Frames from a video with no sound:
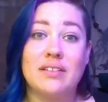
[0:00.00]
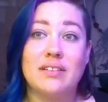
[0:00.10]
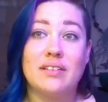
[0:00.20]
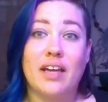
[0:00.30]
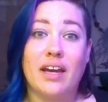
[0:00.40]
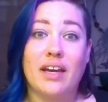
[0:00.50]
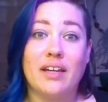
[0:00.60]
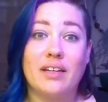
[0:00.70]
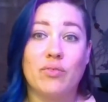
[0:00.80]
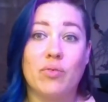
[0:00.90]

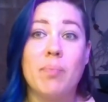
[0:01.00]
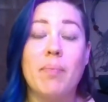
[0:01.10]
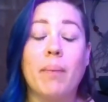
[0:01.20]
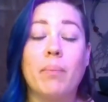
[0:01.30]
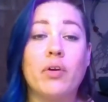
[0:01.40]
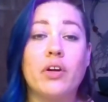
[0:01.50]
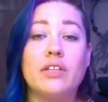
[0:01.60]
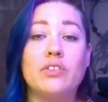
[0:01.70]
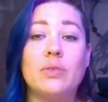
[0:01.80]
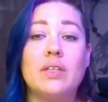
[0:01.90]
Okay?
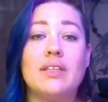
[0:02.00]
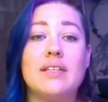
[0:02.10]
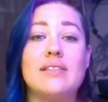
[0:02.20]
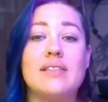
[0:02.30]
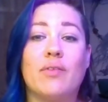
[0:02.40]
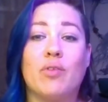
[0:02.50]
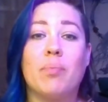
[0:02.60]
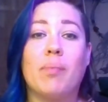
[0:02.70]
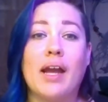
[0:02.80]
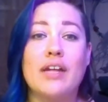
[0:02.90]
Remembering, doing things that
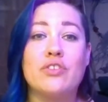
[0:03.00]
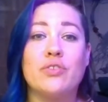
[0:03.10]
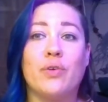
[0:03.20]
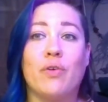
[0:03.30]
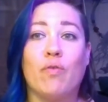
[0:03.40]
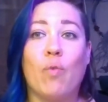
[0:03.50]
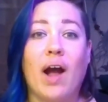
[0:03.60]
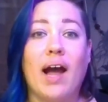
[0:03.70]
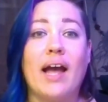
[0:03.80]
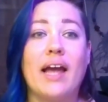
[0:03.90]
remind you of
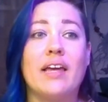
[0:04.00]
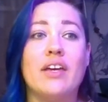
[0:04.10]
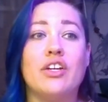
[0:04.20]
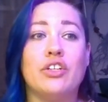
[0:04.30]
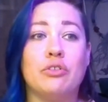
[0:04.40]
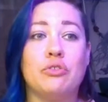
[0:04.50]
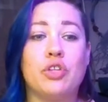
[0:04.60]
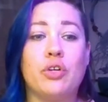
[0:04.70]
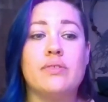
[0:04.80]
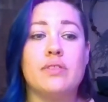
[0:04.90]
why you
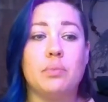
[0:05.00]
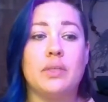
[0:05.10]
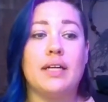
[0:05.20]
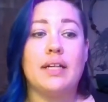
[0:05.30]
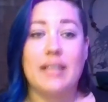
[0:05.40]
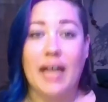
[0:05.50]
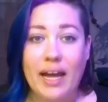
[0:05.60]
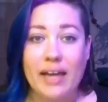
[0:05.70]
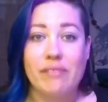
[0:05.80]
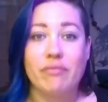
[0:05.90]
chose to be
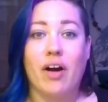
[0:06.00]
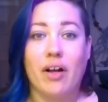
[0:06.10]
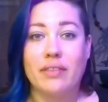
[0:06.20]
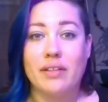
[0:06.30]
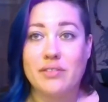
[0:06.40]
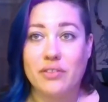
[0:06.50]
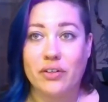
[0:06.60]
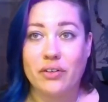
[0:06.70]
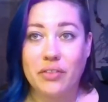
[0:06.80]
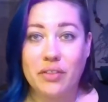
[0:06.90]
alive on this
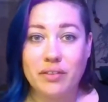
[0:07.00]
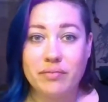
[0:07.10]
earth.